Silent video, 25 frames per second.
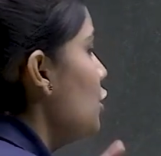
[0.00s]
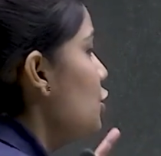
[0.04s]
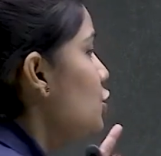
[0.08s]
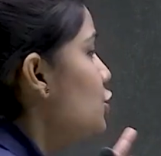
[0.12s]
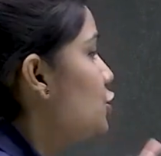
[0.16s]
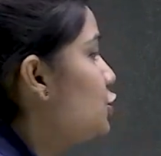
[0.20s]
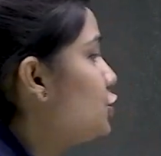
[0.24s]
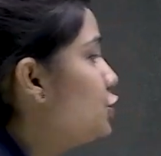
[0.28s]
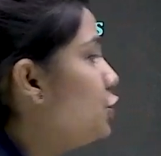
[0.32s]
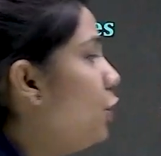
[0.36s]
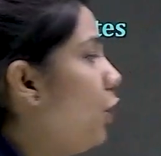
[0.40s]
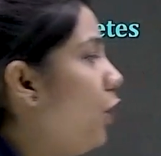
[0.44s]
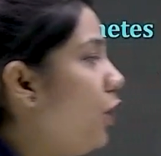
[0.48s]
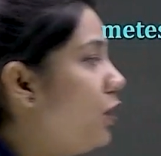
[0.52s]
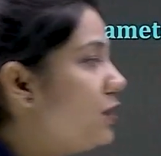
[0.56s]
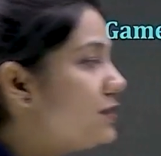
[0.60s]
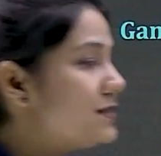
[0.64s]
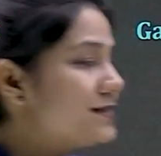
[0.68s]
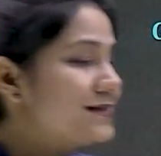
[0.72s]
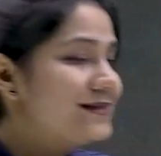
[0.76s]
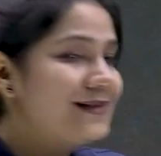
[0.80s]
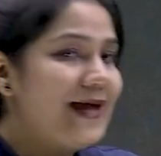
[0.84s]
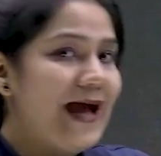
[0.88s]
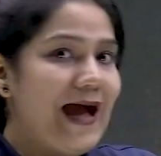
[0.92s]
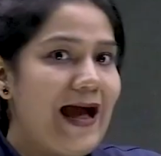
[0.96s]

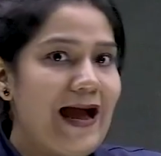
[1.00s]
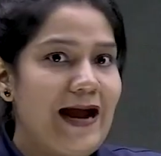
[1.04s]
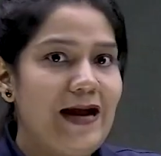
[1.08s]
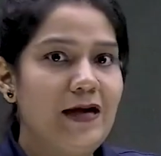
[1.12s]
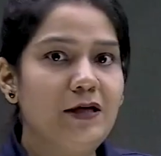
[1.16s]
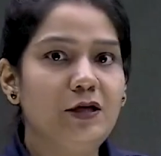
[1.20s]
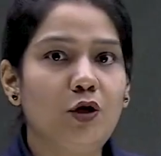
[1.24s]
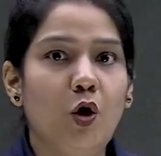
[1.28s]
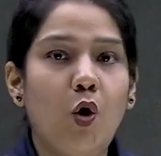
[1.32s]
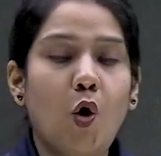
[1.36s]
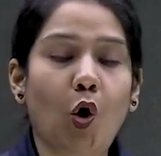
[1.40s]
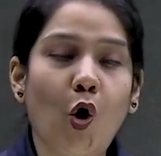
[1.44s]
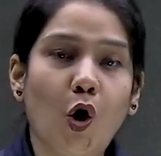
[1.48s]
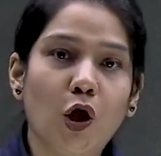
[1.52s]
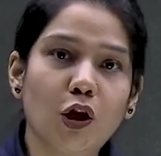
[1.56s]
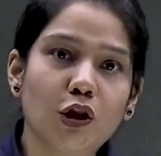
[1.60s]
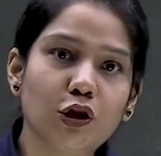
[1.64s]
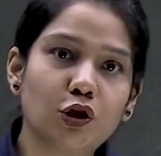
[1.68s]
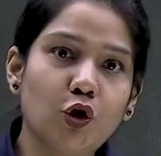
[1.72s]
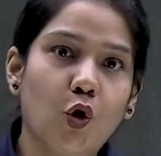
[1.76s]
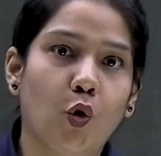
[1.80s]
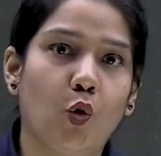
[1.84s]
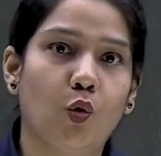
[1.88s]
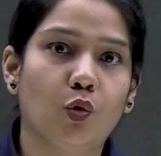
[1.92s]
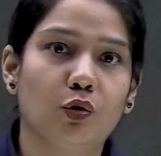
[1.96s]
shows that
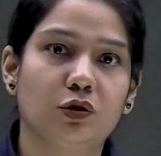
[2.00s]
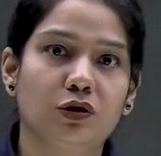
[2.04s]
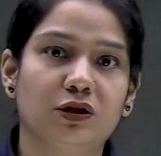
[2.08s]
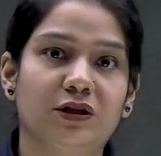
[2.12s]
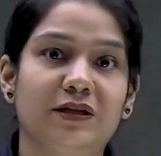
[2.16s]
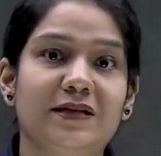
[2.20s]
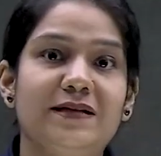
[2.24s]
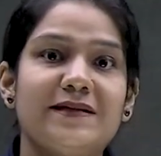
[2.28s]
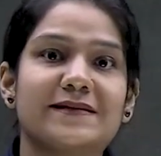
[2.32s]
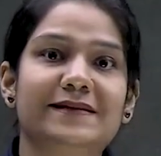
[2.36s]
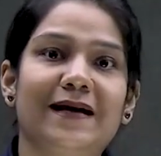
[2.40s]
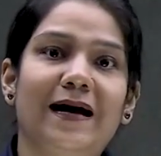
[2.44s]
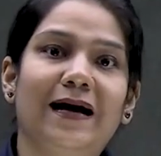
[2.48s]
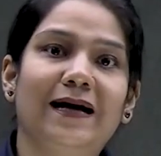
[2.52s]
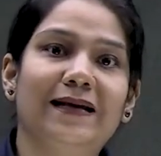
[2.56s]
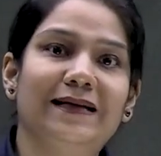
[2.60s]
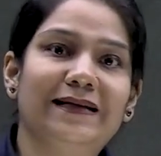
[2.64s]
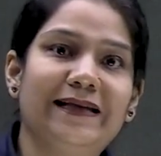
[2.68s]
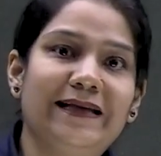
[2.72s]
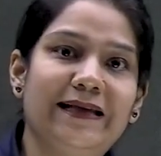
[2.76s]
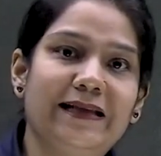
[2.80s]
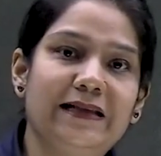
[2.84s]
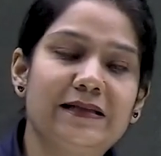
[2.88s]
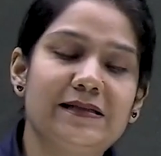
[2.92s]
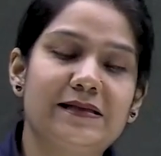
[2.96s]
although these
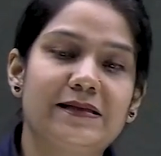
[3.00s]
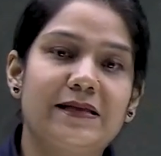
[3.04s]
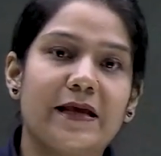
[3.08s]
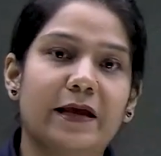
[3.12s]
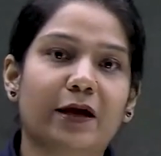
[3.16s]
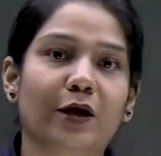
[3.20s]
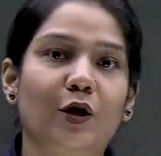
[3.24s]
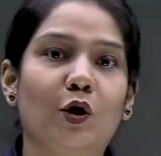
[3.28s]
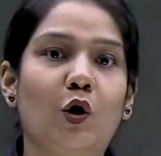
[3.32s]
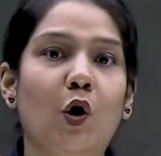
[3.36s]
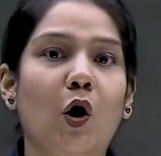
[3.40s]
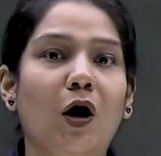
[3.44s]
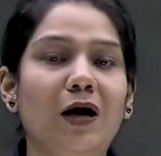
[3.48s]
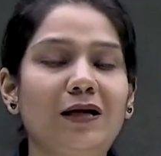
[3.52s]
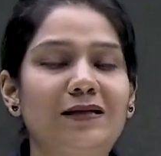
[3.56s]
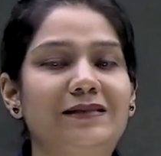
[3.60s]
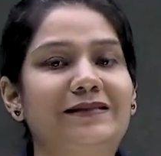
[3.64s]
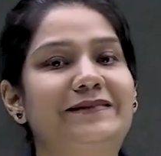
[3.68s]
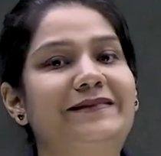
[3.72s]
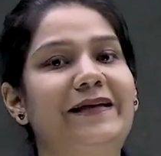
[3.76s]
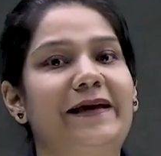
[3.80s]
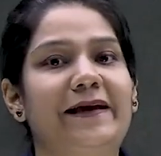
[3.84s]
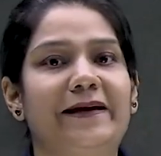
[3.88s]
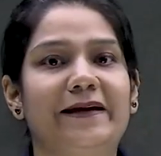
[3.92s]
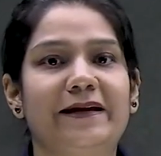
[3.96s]
alleles they got
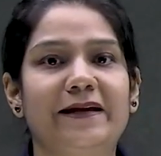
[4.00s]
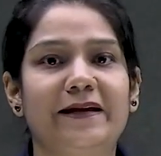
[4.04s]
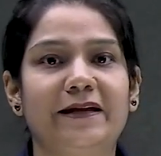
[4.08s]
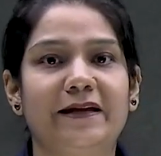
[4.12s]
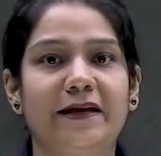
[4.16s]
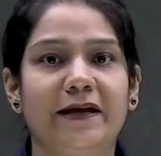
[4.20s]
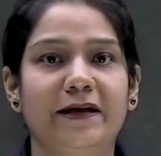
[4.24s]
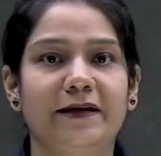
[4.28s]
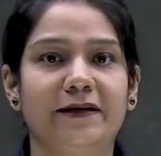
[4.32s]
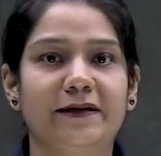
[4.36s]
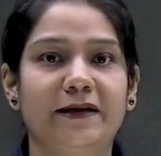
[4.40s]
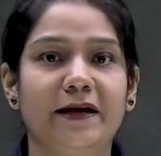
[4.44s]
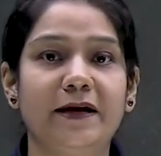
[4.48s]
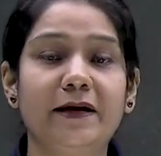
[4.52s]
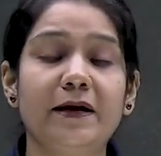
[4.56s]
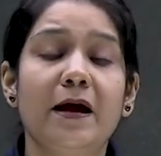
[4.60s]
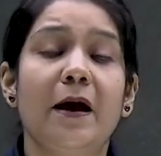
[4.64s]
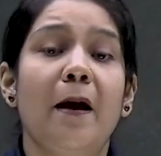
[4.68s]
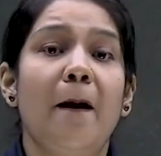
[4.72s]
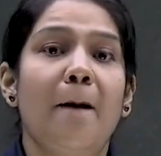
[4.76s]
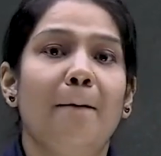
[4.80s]
segregated